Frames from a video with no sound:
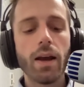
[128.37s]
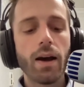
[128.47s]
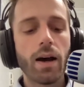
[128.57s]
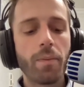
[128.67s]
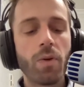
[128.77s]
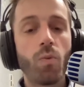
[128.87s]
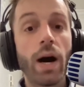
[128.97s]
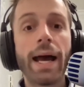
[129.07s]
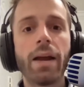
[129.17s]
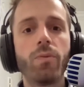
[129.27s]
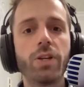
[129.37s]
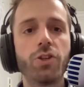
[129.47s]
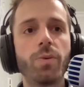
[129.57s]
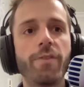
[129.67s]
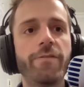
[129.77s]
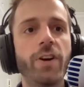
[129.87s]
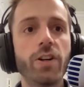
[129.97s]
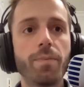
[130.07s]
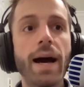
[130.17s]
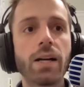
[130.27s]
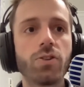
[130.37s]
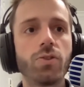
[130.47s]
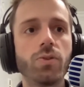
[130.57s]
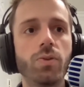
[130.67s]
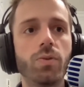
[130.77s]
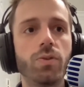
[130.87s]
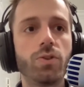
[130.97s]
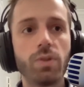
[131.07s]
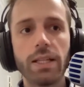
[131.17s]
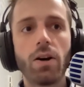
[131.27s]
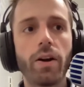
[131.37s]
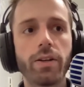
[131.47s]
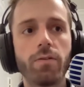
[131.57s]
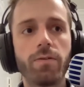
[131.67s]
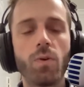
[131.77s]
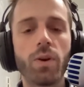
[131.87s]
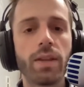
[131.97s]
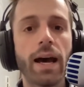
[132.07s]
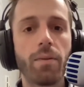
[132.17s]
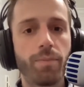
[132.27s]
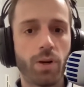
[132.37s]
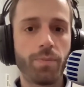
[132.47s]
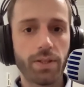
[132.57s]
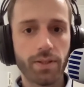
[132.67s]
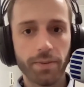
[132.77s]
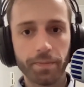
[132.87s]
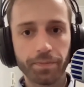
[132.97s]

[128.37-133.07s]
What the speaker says: and why we should revert back to 2D audio for that purpose